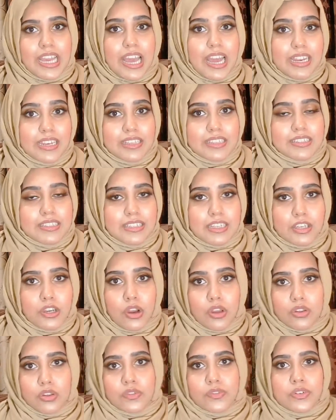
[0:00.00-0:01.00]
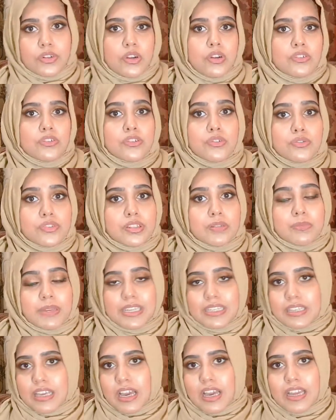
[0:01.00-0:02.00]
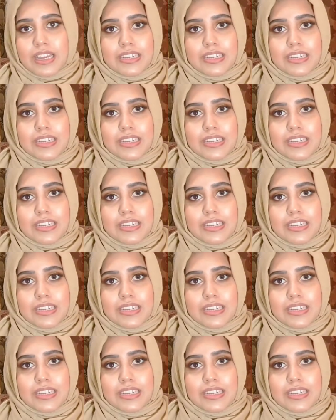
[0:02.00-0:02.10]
and listening all over on social media